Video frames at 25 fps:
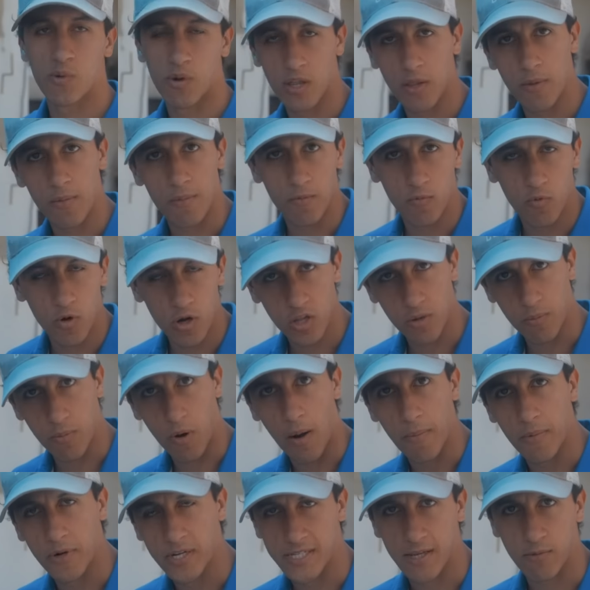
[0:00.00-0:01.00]
one of the
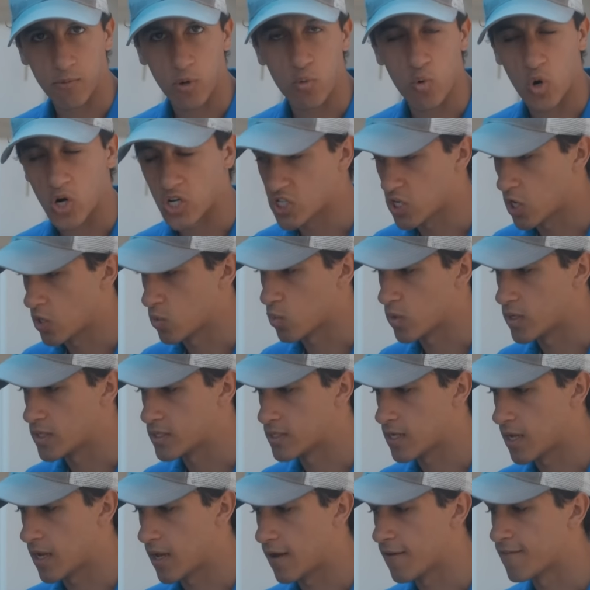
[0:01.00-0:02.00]
properties that we worked on
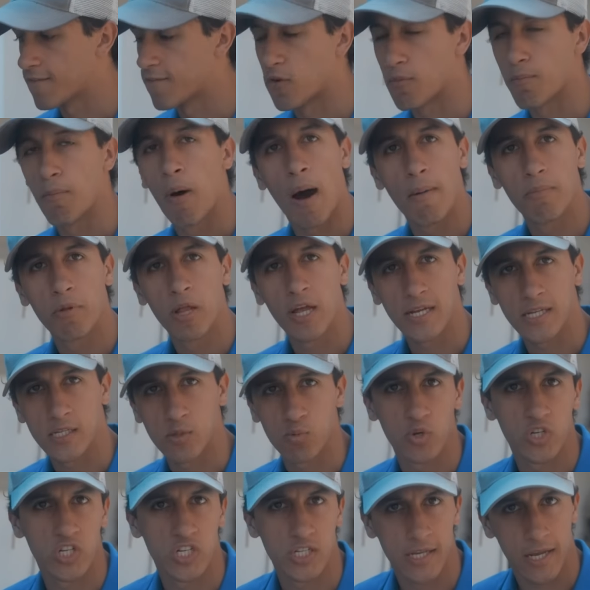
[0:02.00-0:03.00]
was for
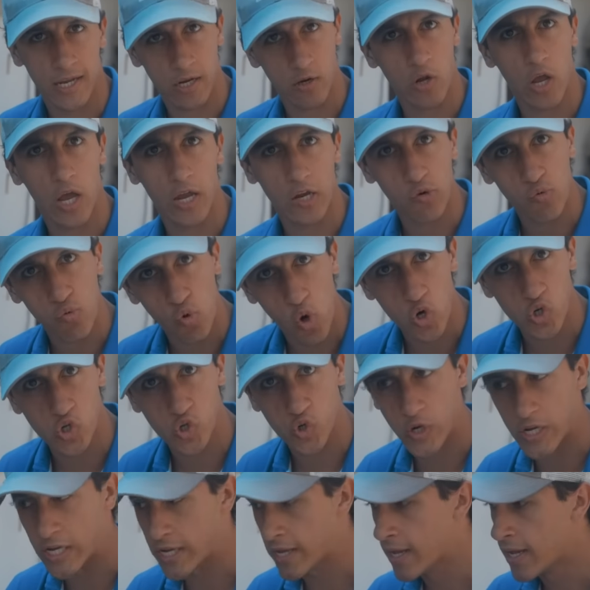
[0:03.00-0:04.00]
Publix, which is a
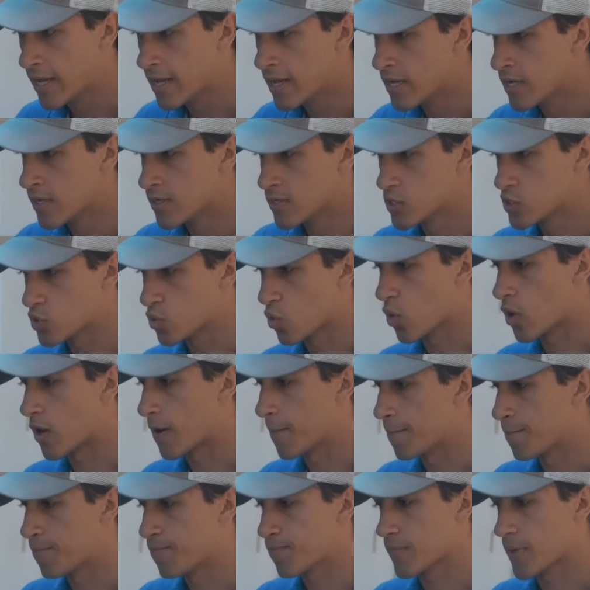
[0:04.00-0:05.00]
grocery
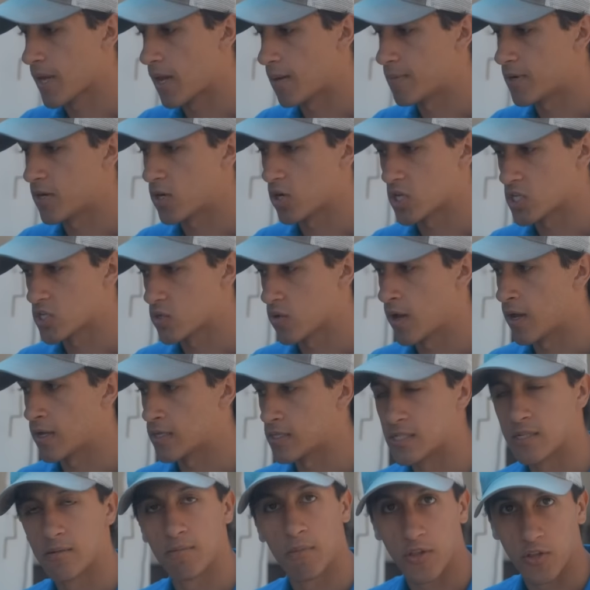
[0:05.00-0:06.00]
store, and it also
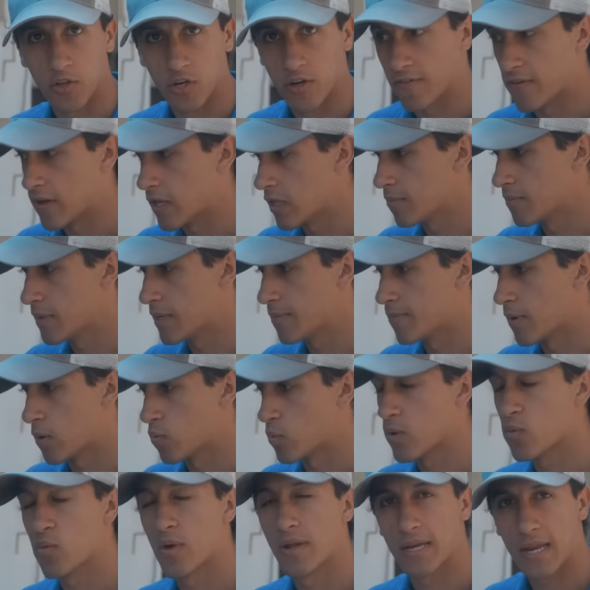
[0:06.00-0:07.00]
had some other development, but
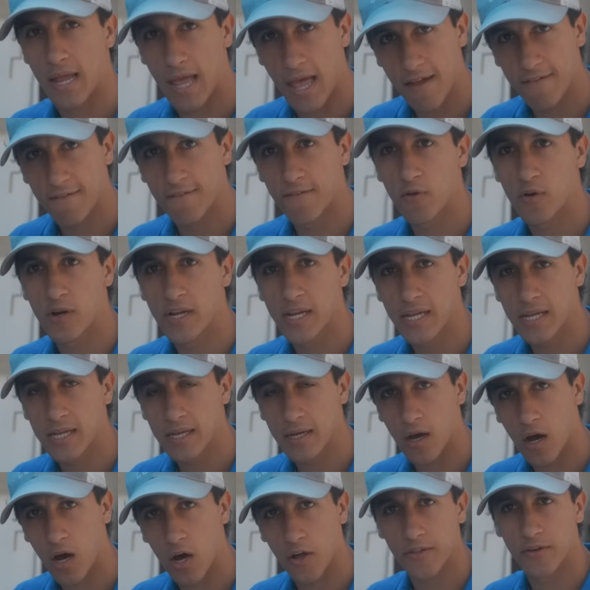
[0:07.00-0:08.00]
we went
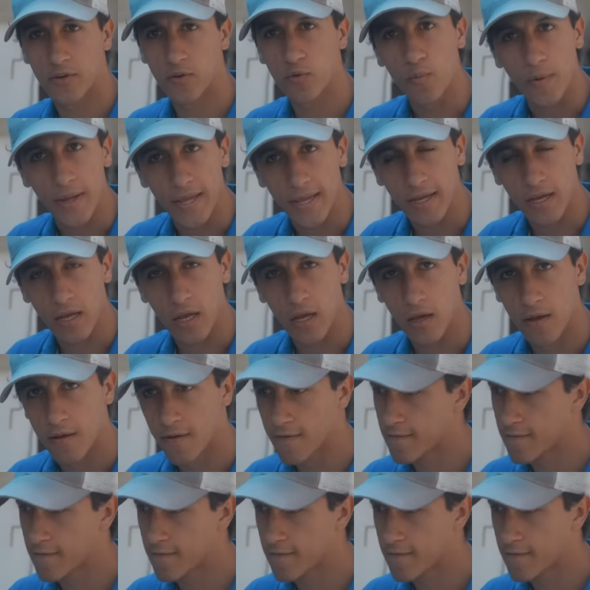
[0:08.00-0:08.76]
every other week